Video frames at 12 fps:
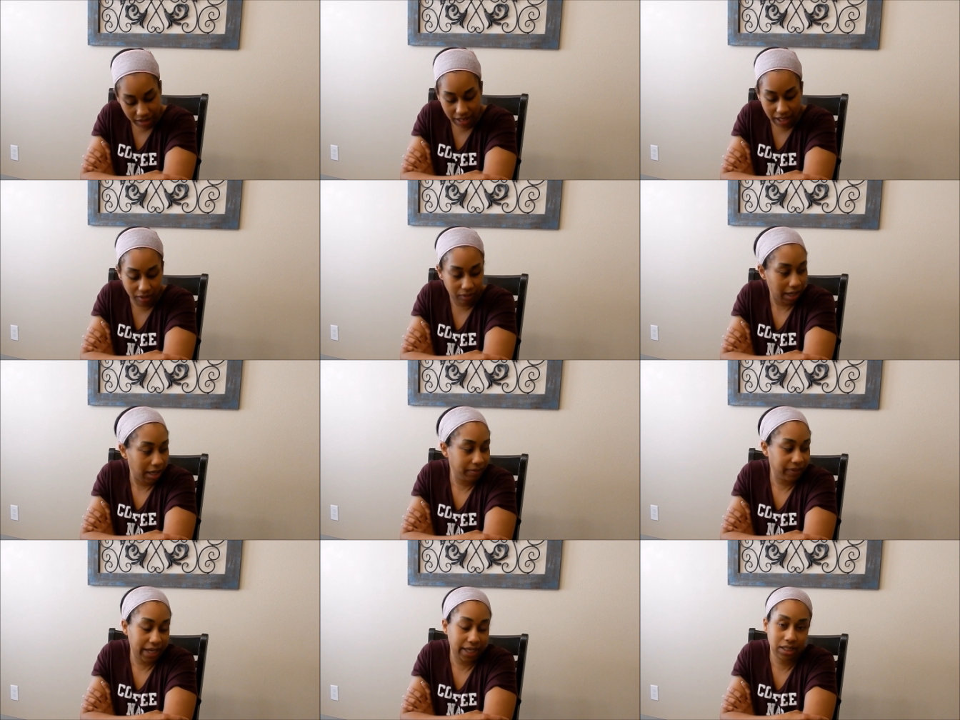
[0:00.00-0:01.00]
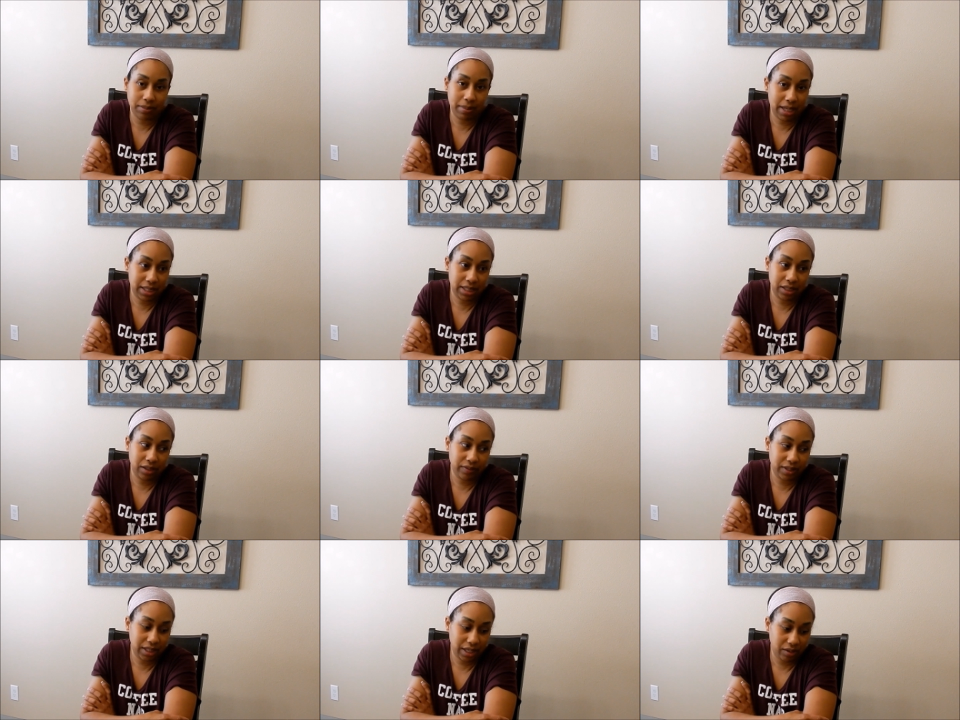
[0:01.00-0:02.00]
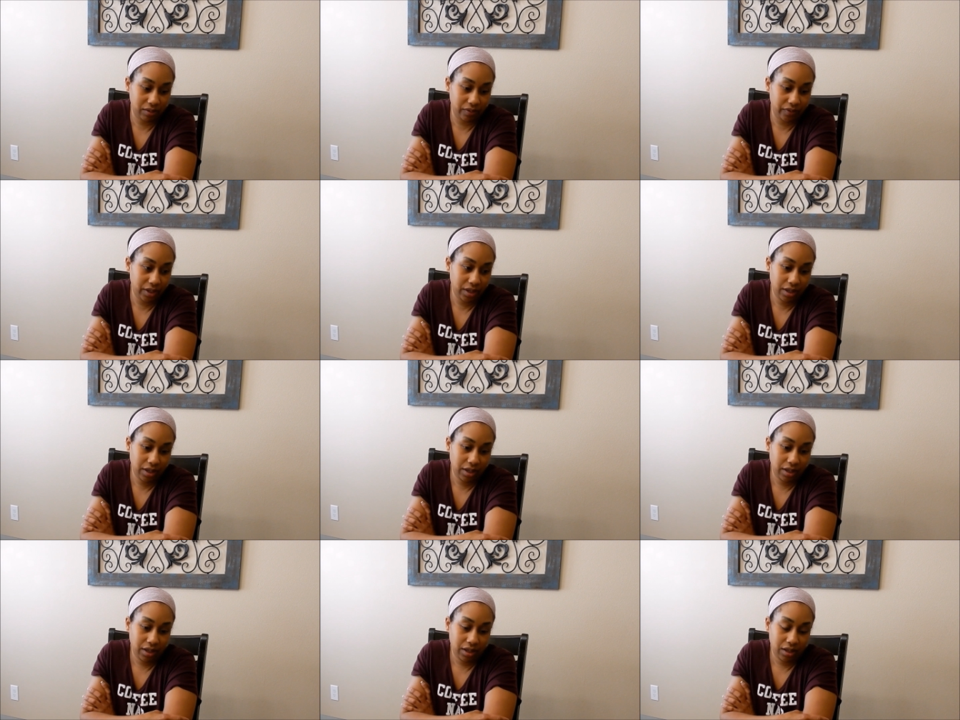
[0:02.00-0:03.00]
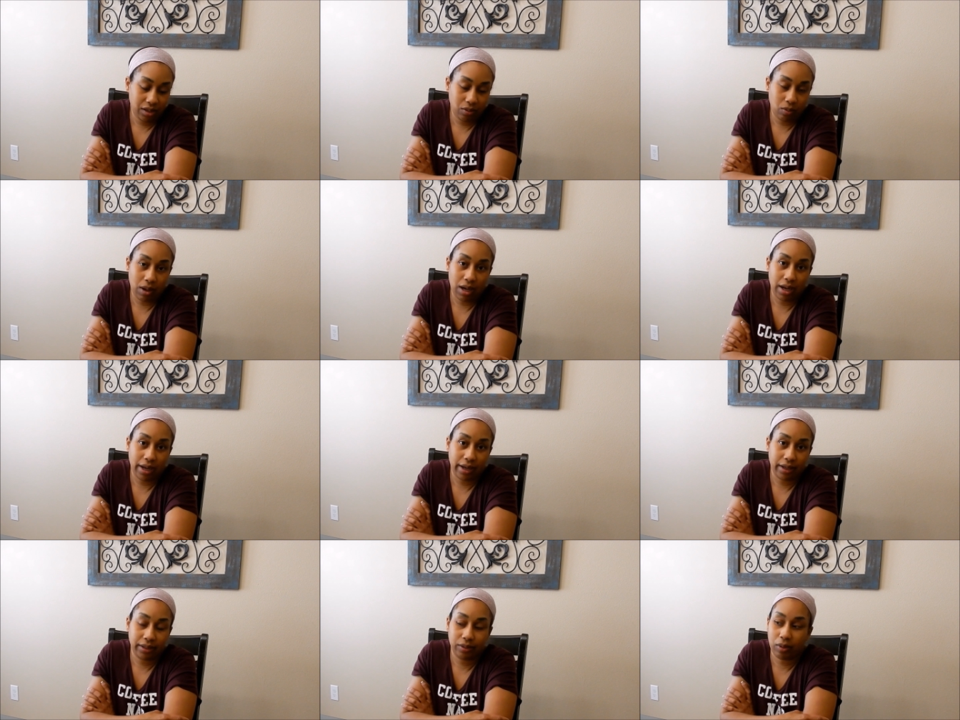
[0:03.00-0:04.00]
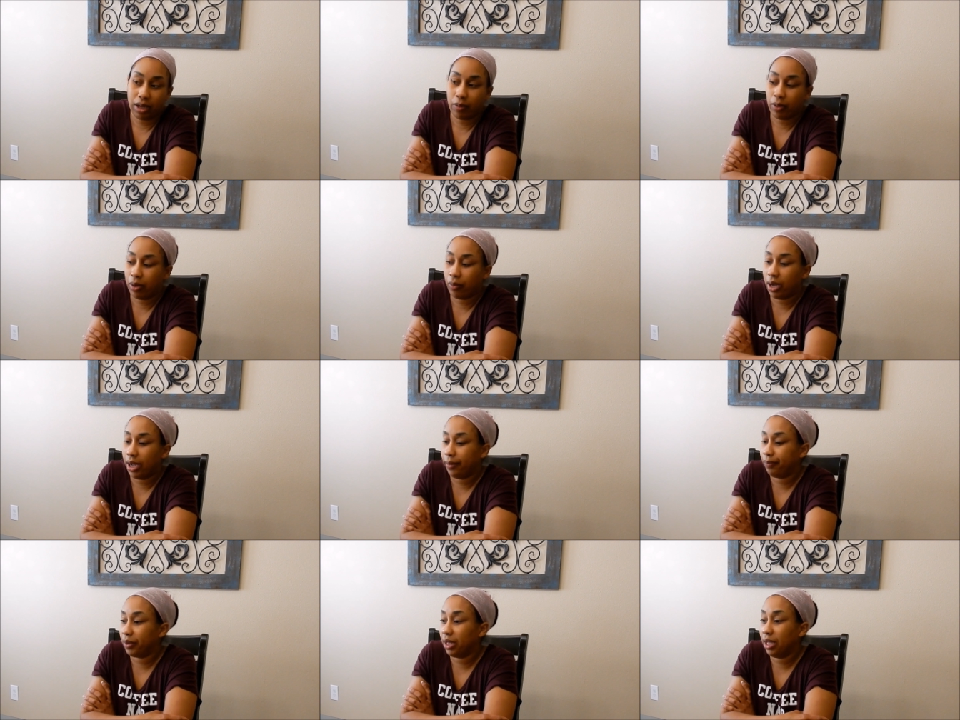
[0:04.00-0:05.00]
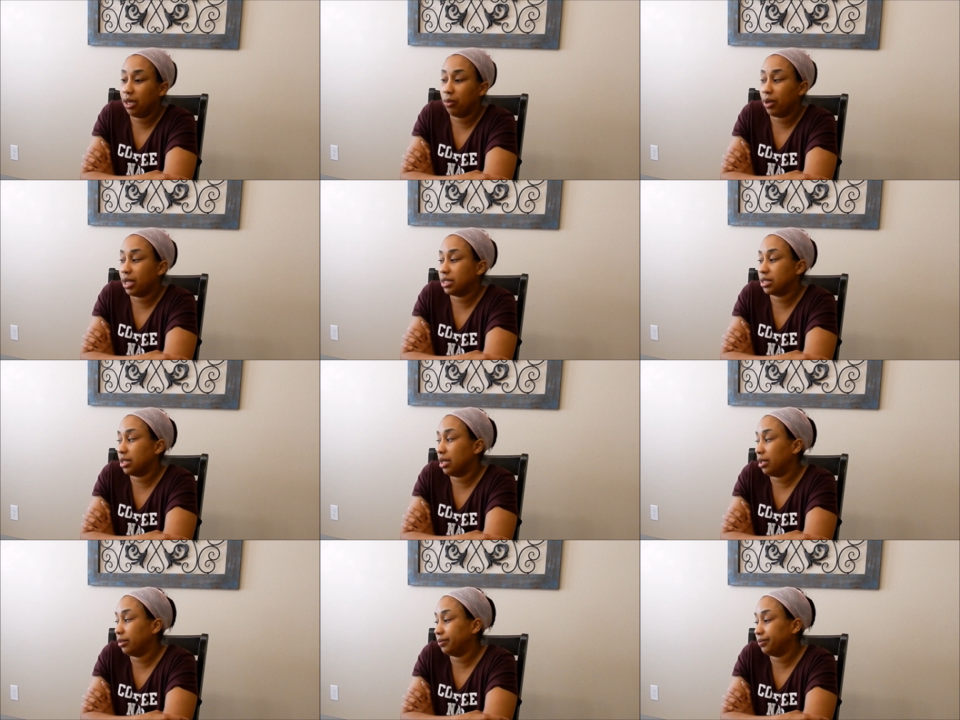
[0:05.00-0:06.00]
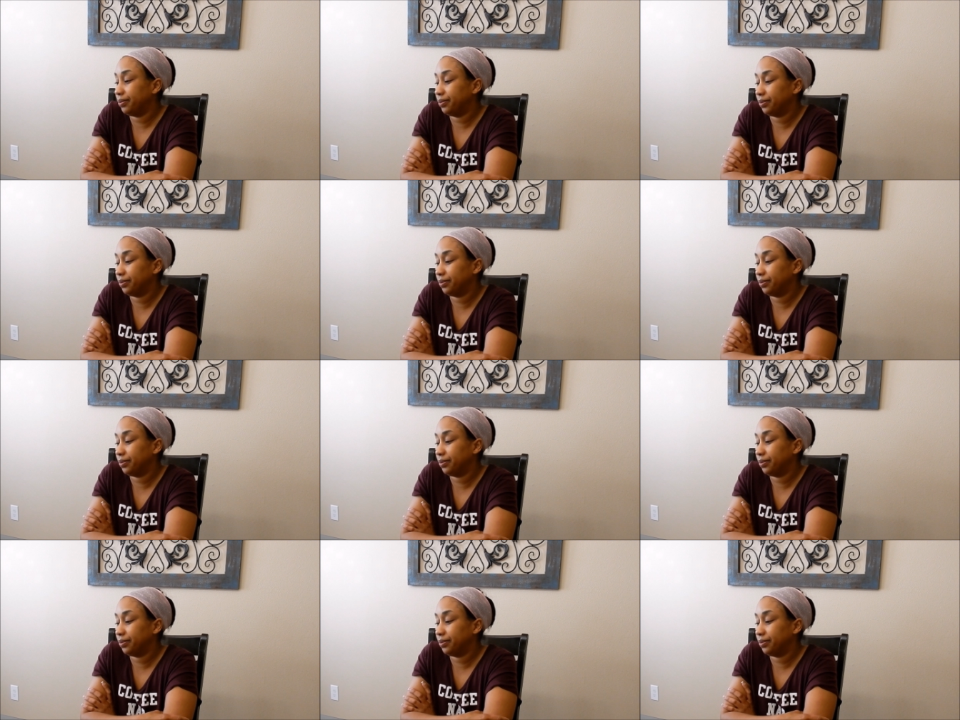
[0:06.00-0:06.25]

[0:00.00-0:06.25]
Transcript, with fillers: now, I'm thinking to myself, self, why, why, why, why? Anyways, um,